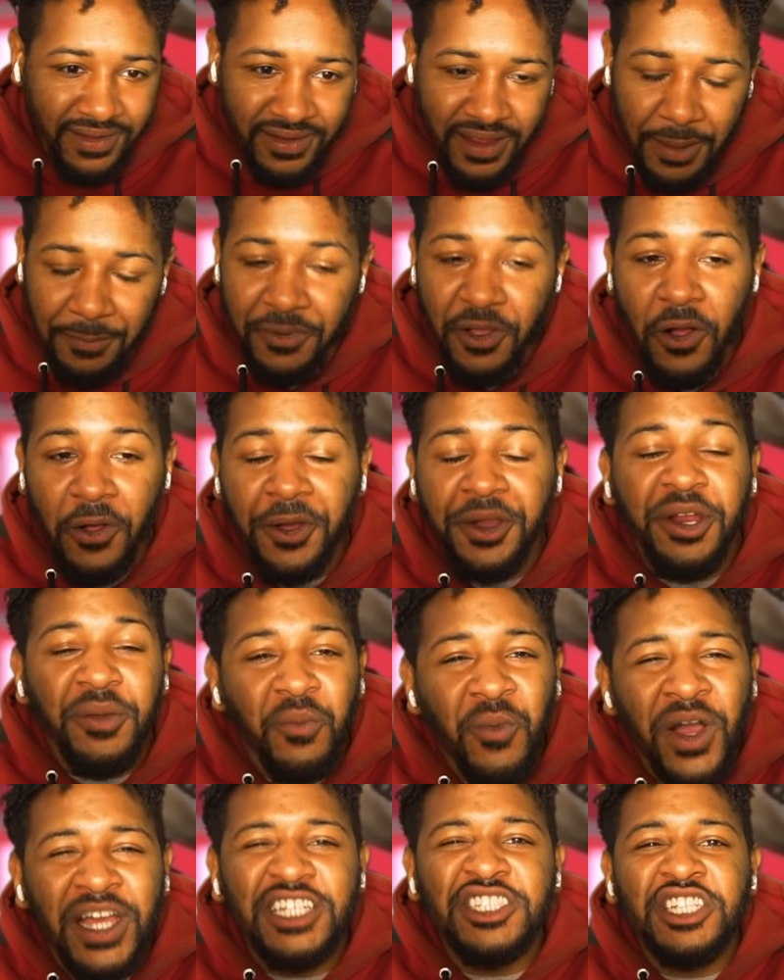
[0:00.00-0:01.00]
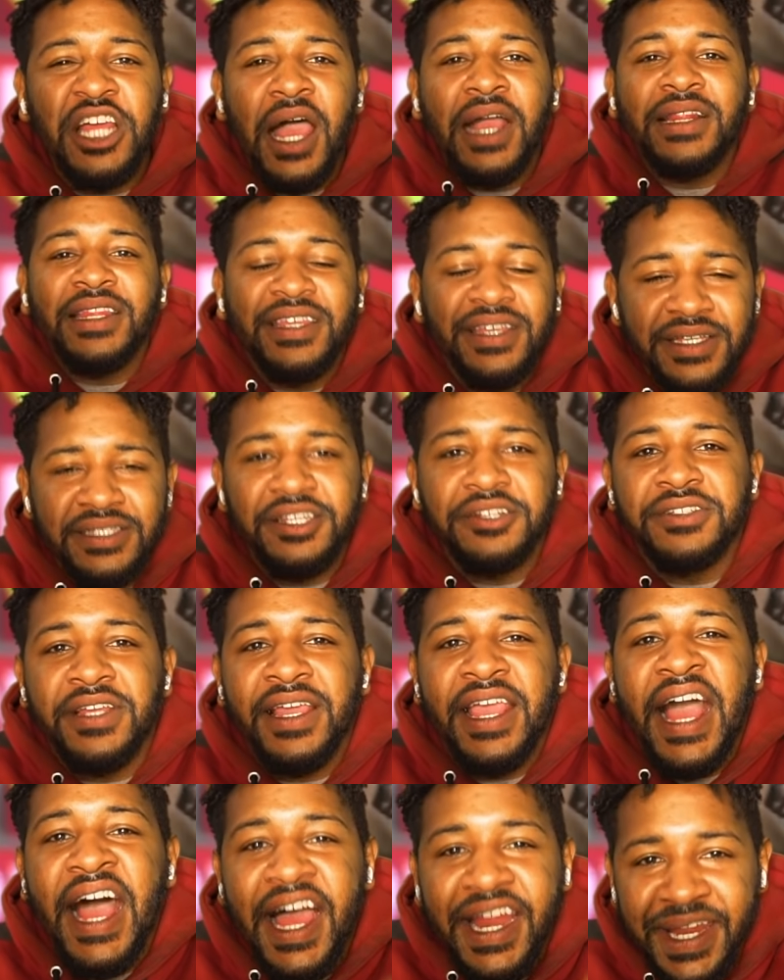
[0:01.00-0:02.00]
I'm calling him white chocolate because there's a
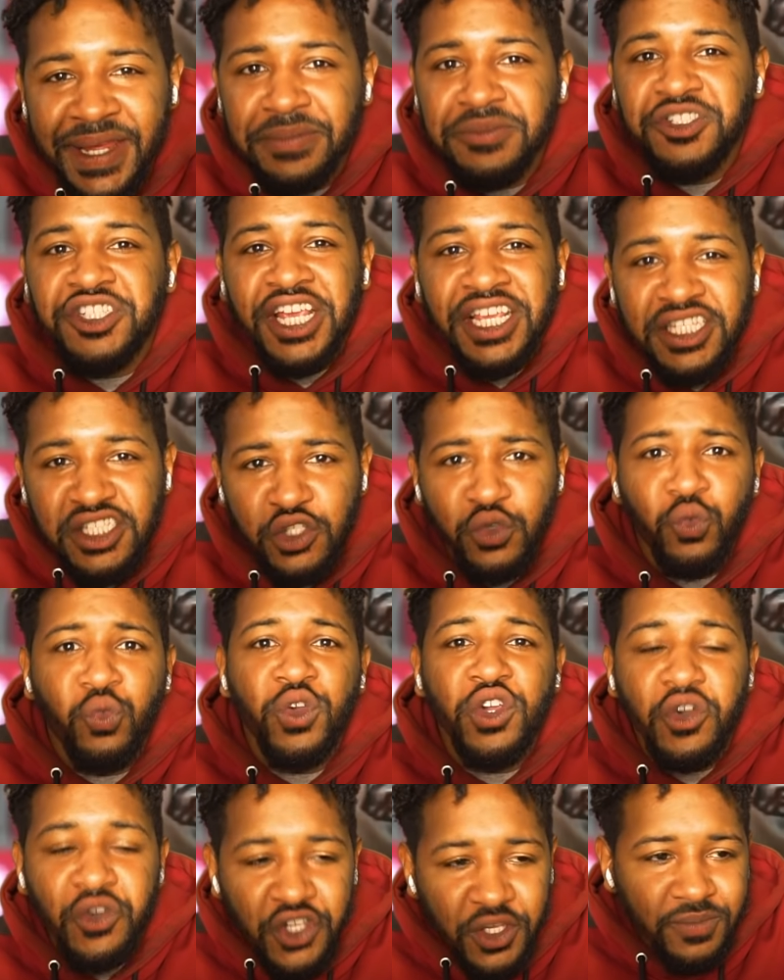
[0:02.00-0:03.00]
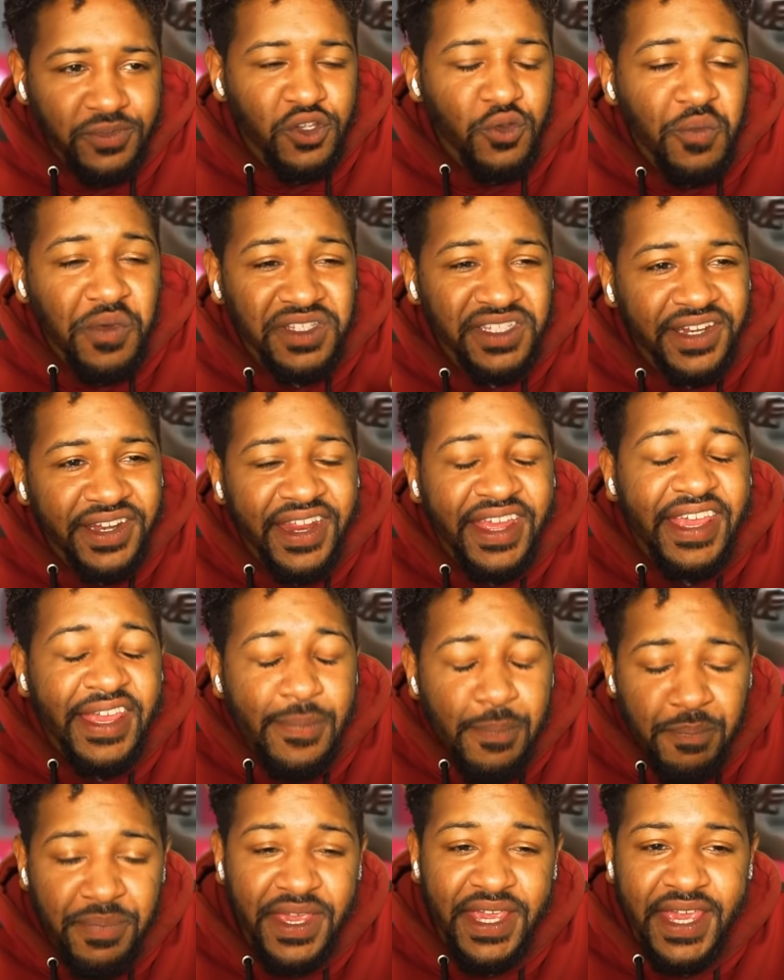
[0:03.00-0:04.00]
guy named Jason Williams who was in the
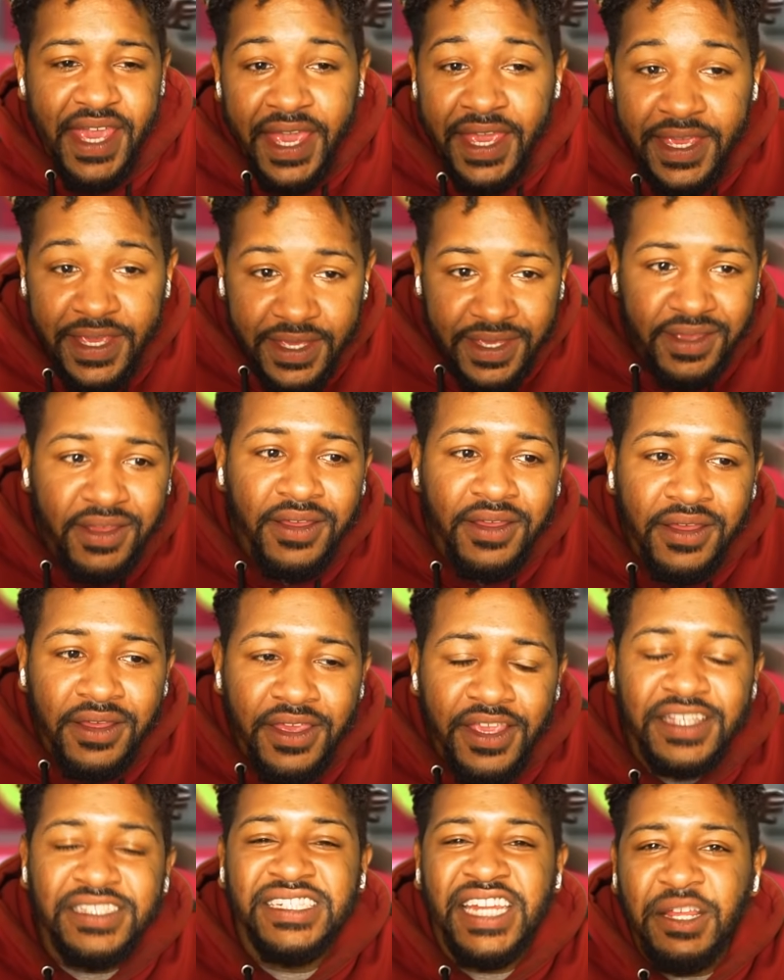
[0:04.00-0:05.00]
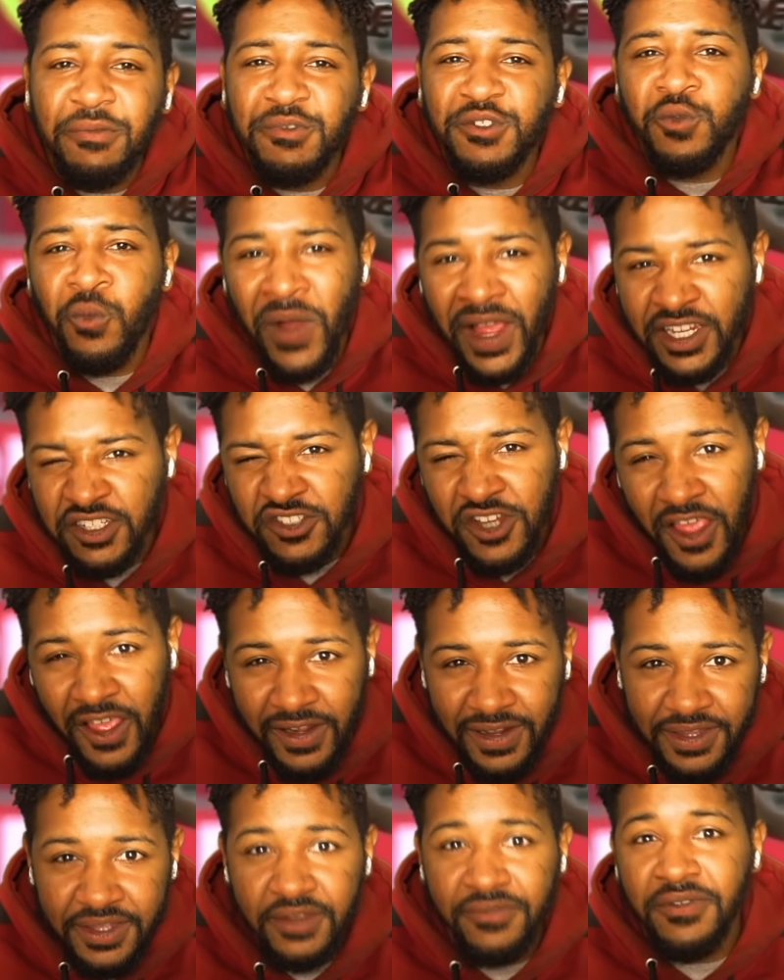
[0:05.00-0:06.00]
NBA. His name was White
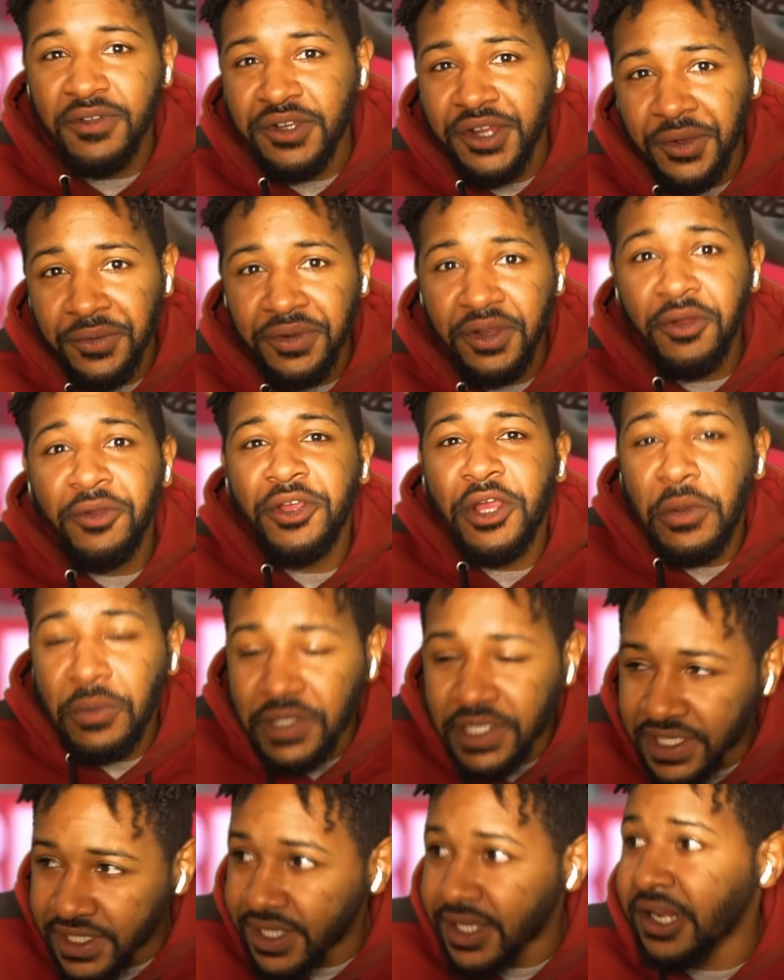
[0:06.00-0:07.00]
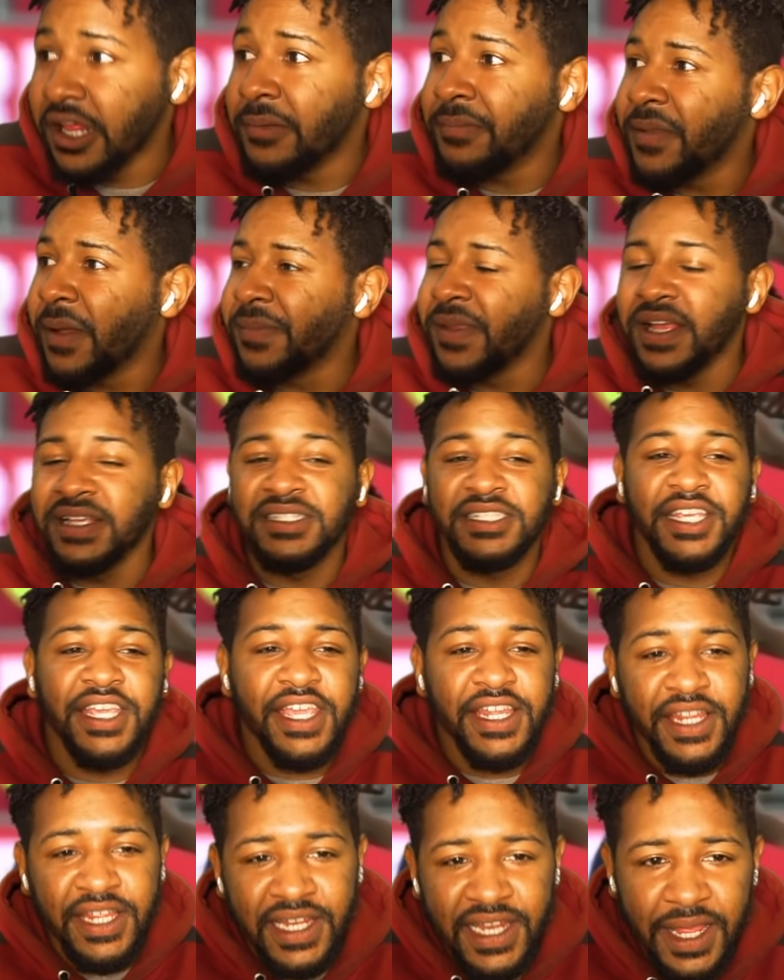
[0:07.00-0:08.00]
Chocolate. If you don't know, go look it up. I'm not
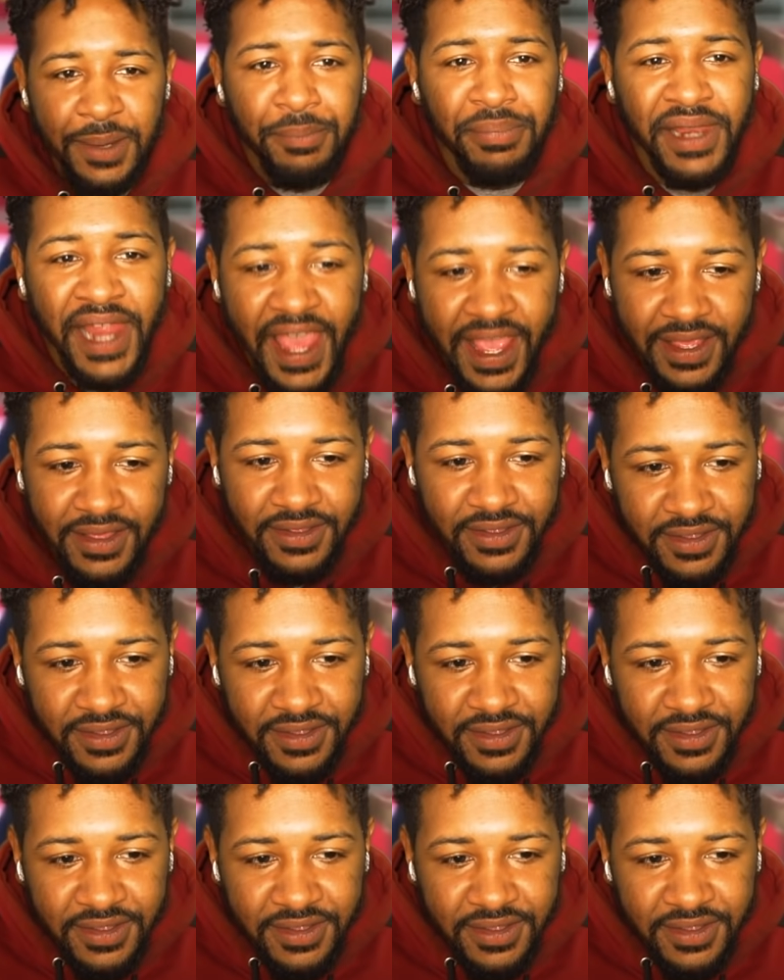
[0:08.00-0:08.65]
saying he like black.